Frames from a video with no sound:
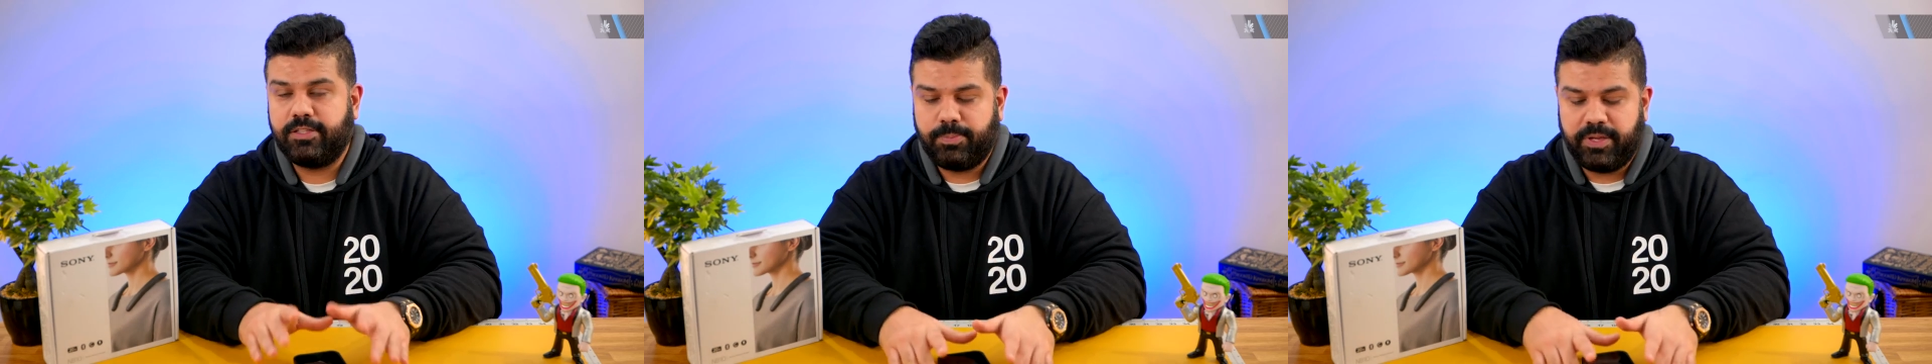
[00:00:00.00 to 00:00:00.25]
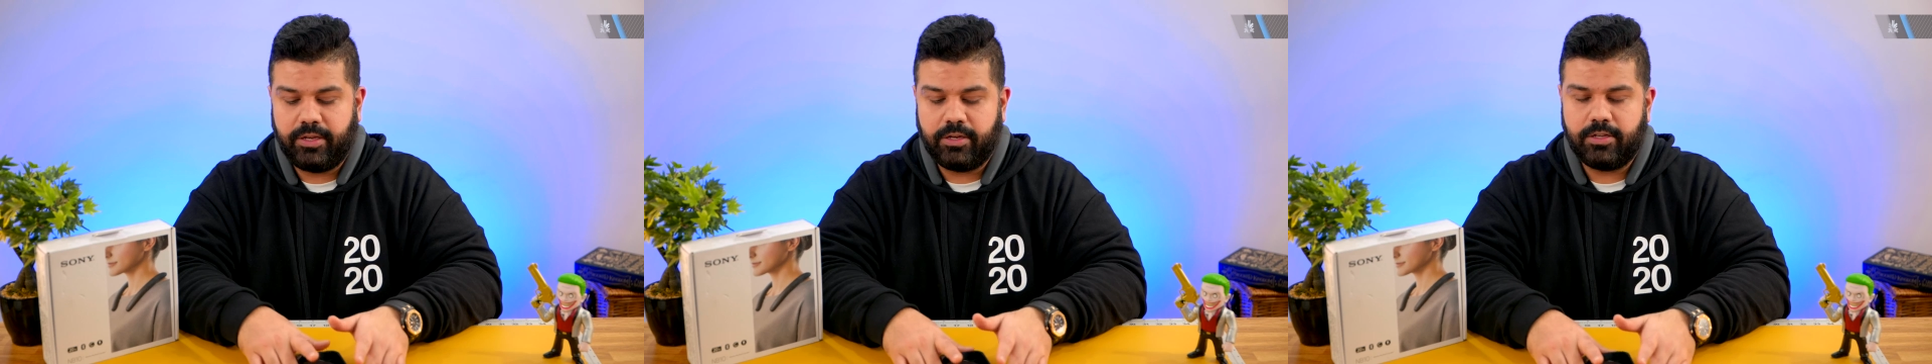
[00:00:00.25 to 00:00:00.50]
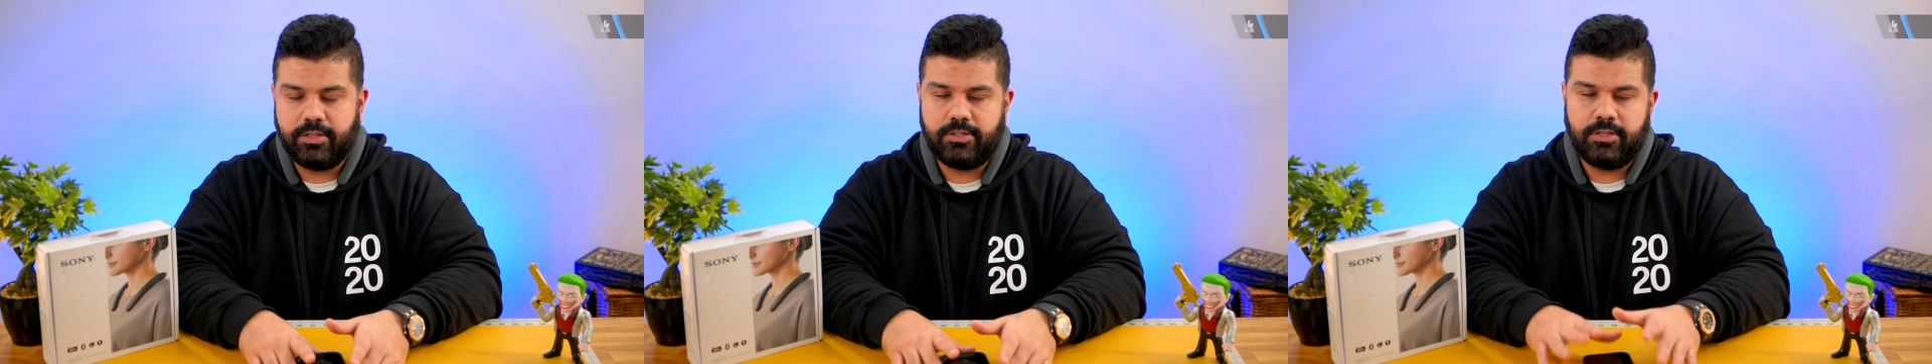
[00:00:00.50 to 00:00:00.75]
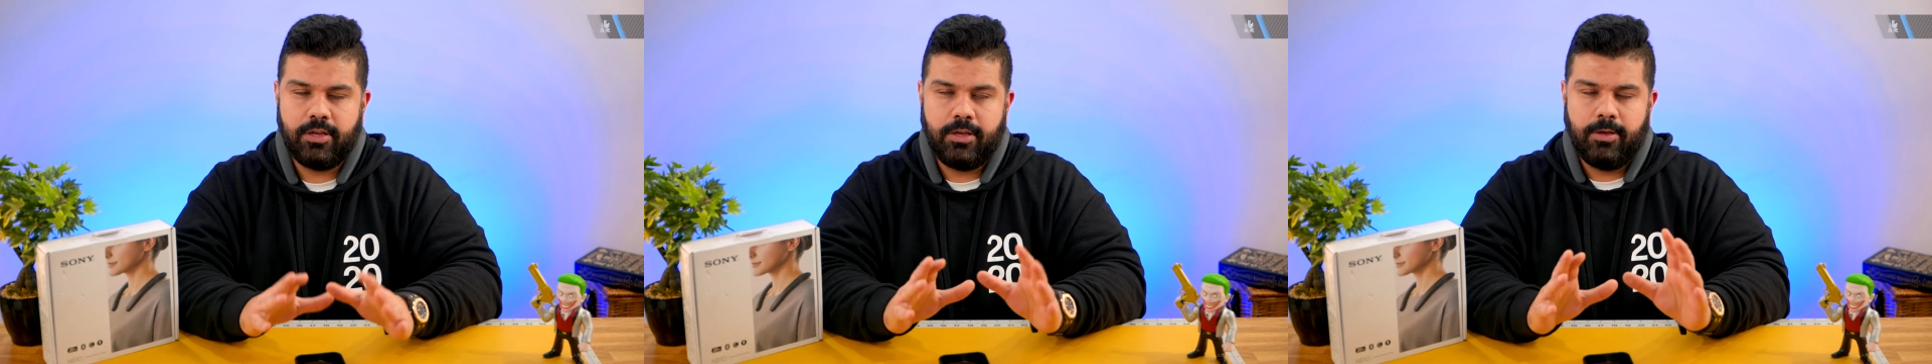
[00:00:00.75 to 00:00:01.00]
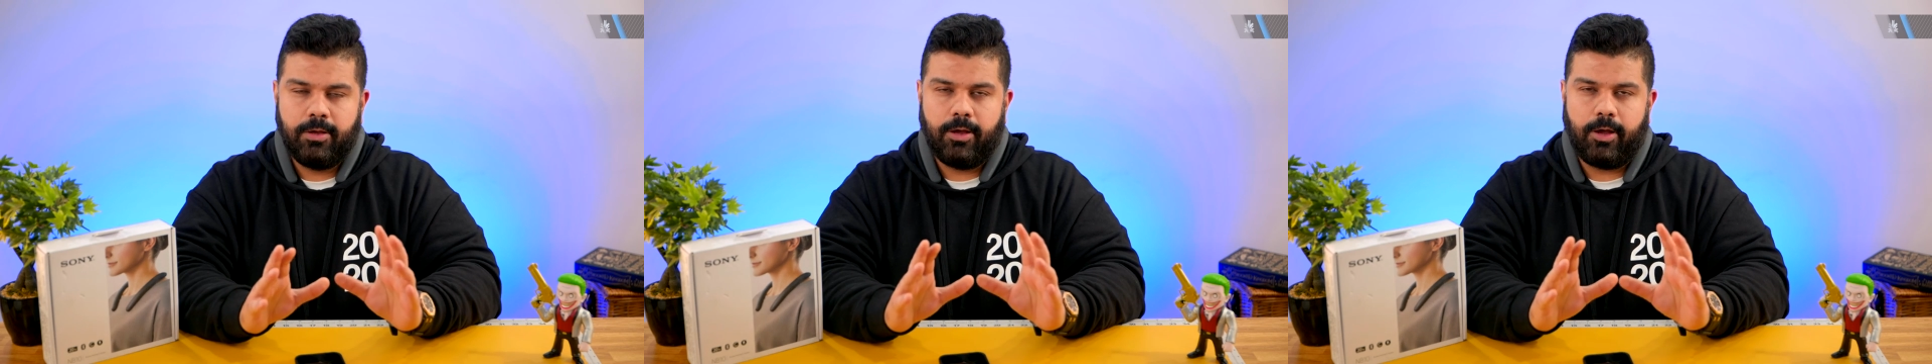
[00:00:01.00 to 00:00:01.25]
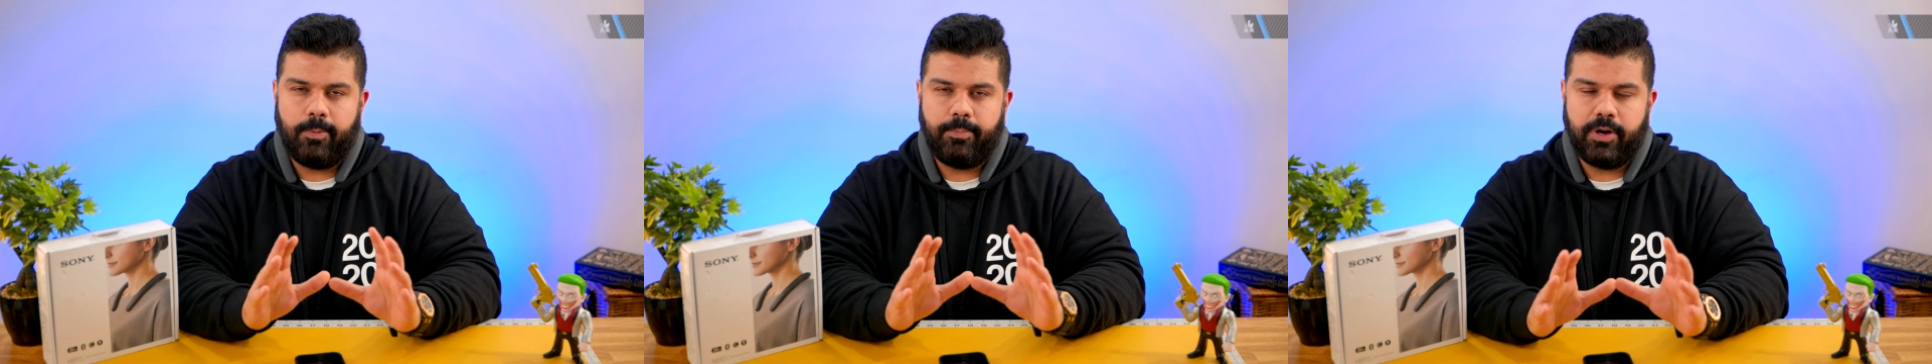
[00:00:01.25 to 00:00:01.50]
speakers,
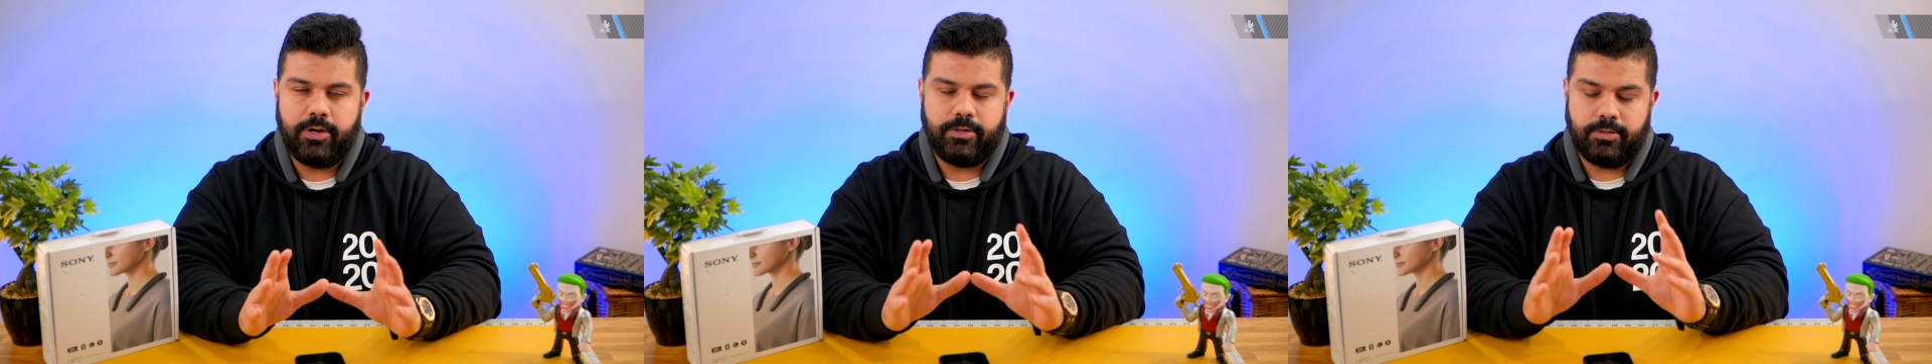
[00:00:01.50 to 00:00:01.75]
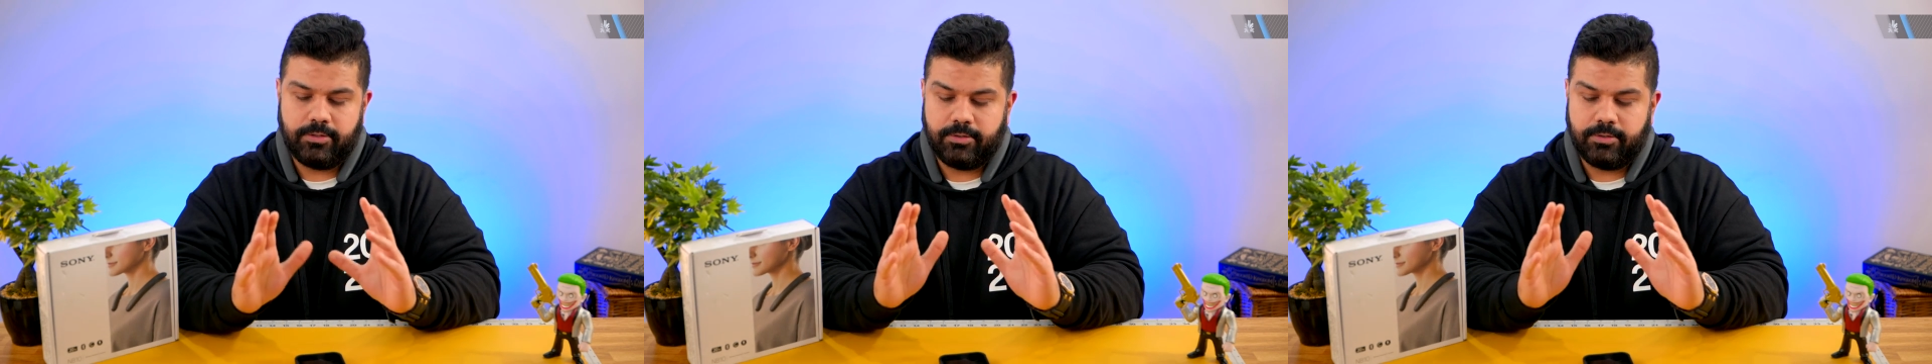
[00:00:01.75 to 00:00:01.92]
but